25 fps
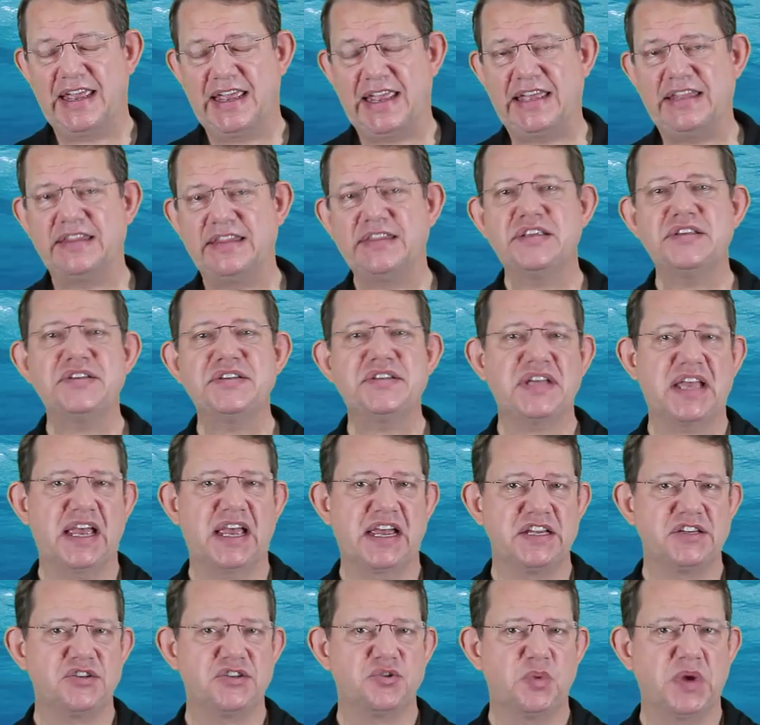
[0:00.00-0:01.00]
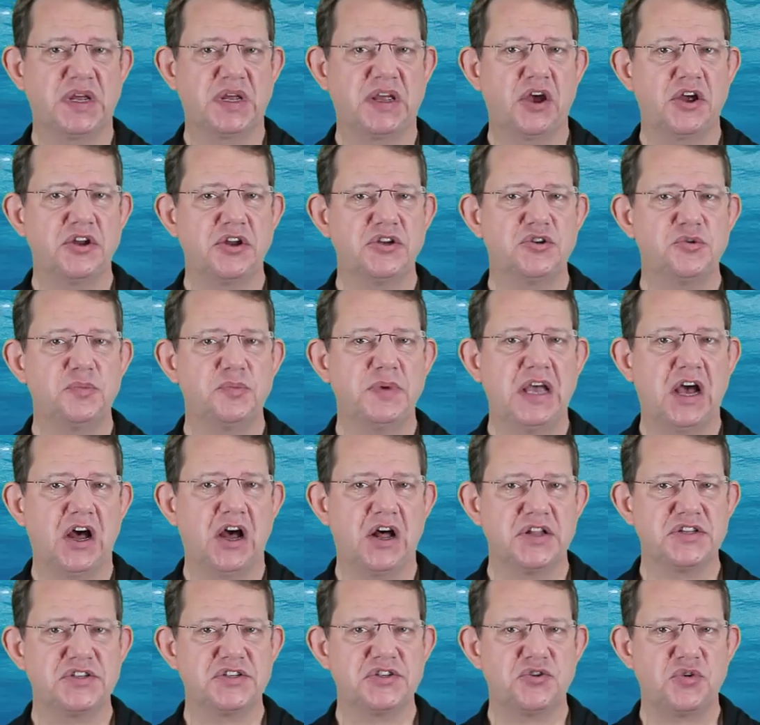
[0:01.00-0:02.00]
In this case, we're going to be
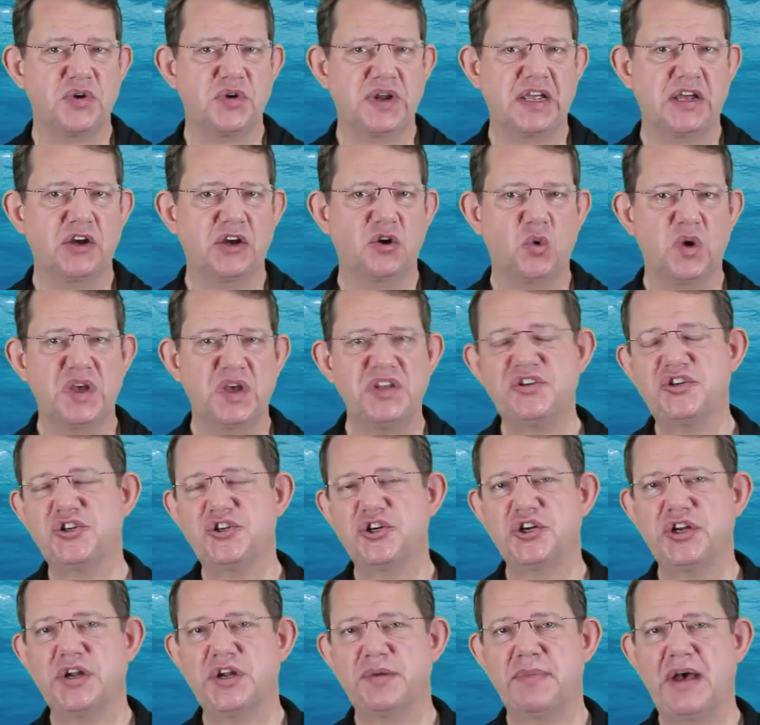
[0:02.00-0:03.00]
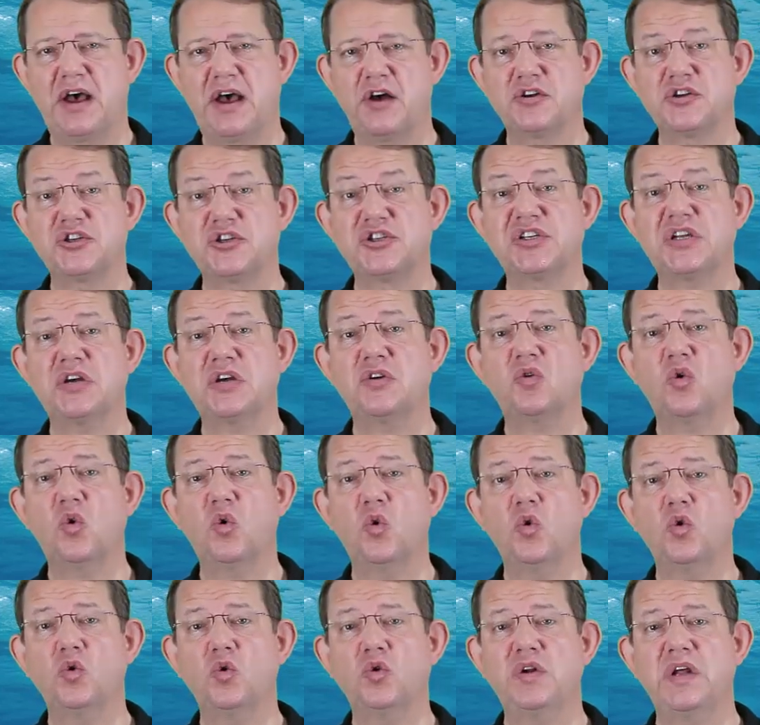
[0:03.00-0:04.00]
answering a question about a so
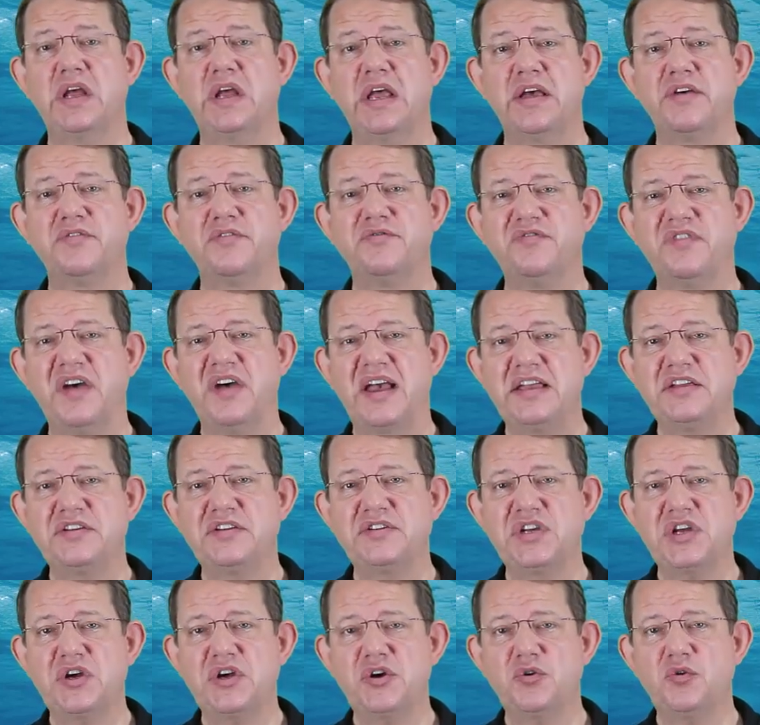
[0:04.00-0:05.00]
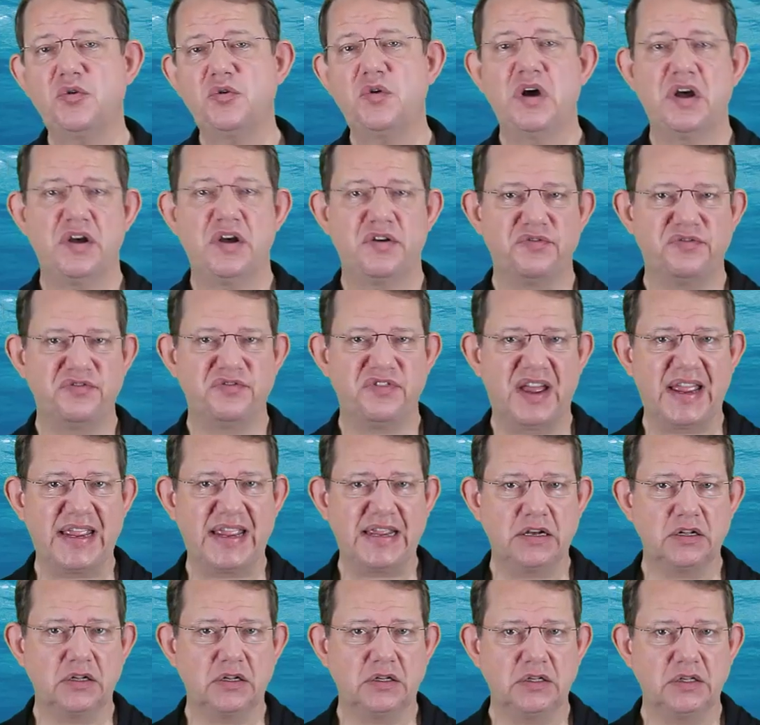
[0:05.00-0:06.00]
called
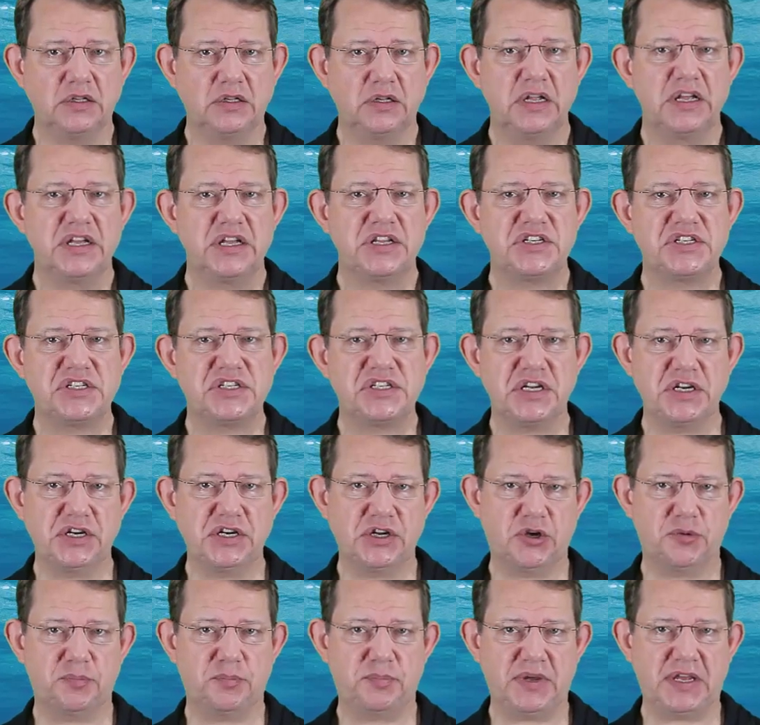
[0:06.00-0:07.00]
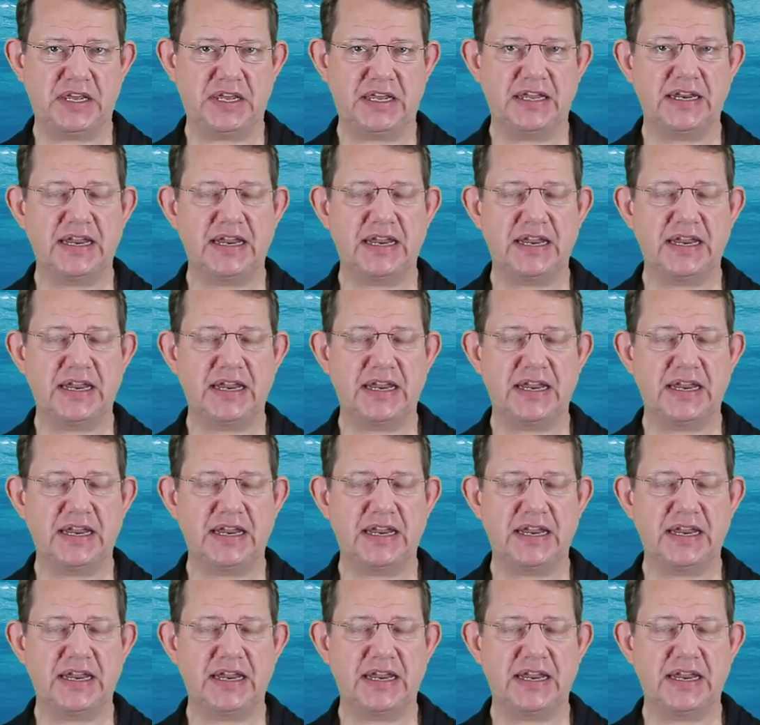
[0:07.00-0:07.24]
vasovagal syncope.